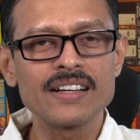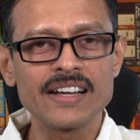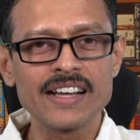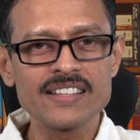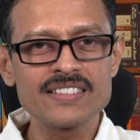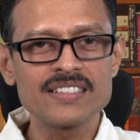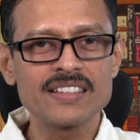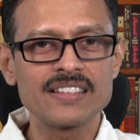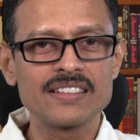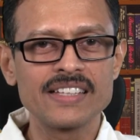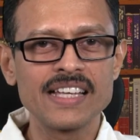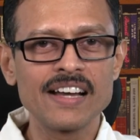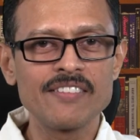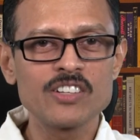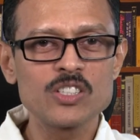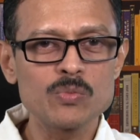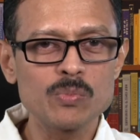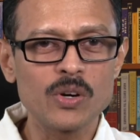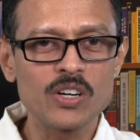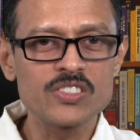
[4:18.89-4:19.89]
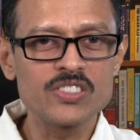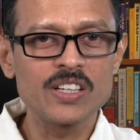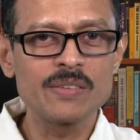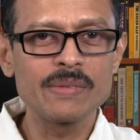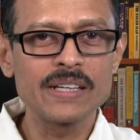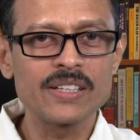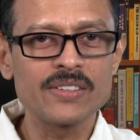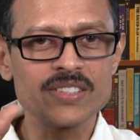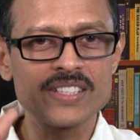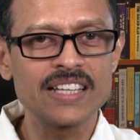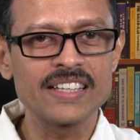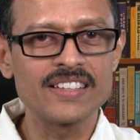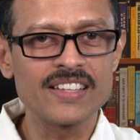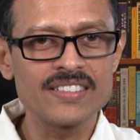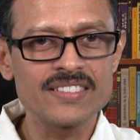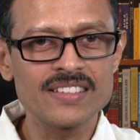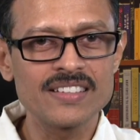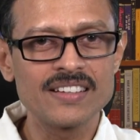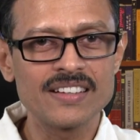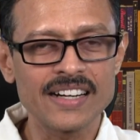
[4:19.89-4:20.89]
Guys, they haven't sponsored me to say
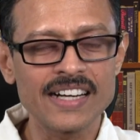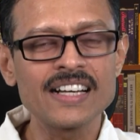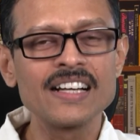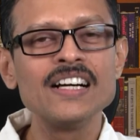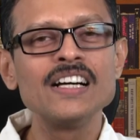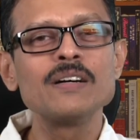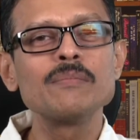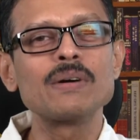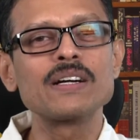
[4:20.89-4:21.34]
this, right?